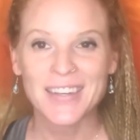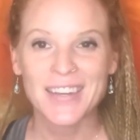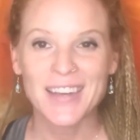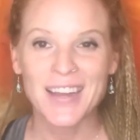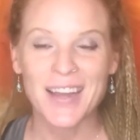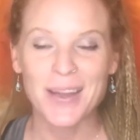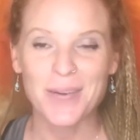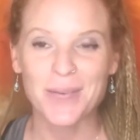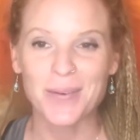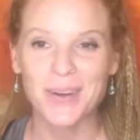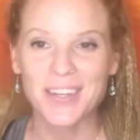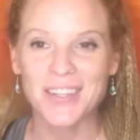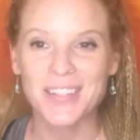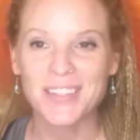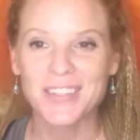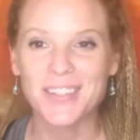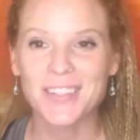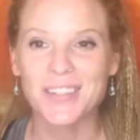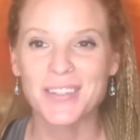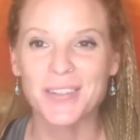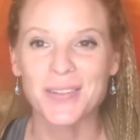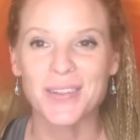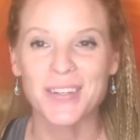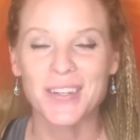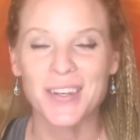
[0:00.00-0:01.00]
I wanted to
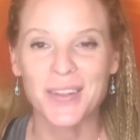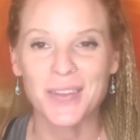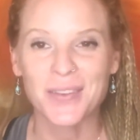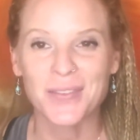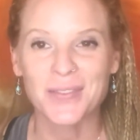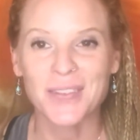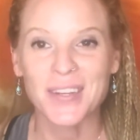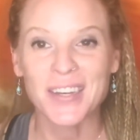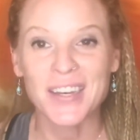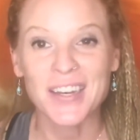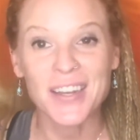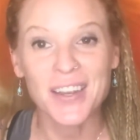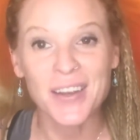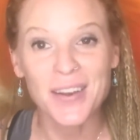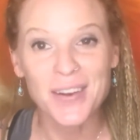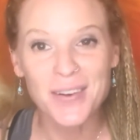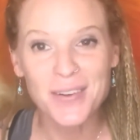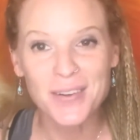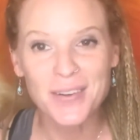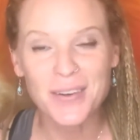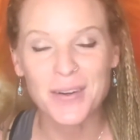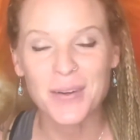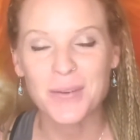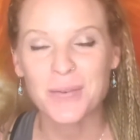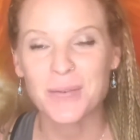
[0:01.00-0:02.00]
do another
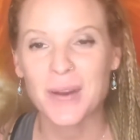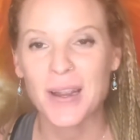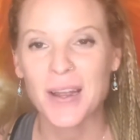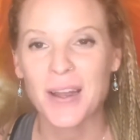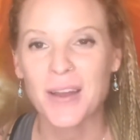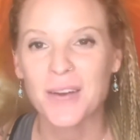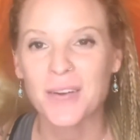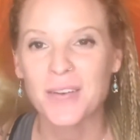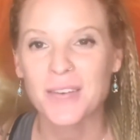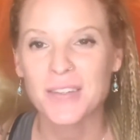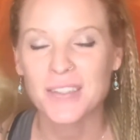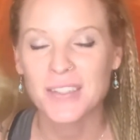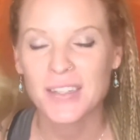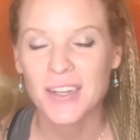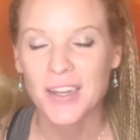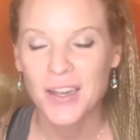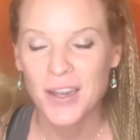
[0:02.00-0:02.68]
video around